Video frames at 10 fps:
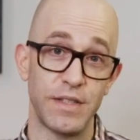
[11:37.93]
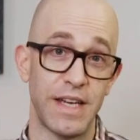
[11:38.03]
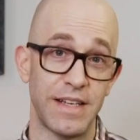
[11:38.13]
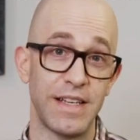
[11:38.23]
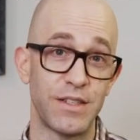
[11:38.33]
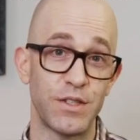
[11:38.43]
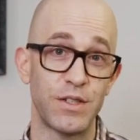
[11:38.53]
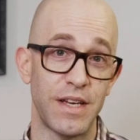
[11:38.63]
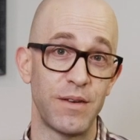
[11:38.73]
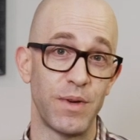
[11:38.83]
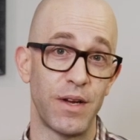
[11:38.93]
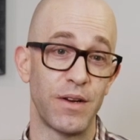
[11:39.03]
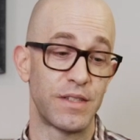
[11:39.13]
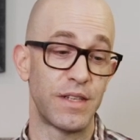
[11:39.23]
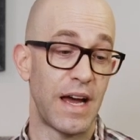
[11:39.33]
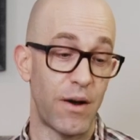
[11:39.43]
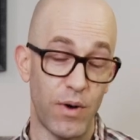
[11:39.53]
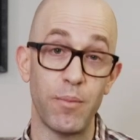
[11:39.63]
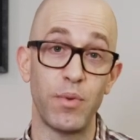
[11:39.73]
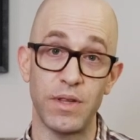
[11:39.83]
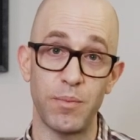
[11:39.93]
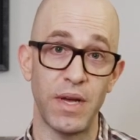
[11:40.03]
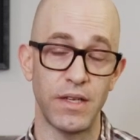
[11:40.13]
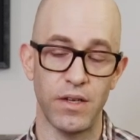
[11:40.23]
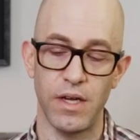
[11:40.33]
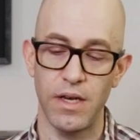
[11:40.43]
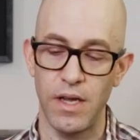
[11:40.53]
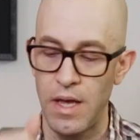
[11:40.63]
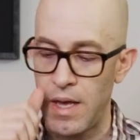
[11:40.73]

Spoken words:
technique just yet in regards to how I put the paint on.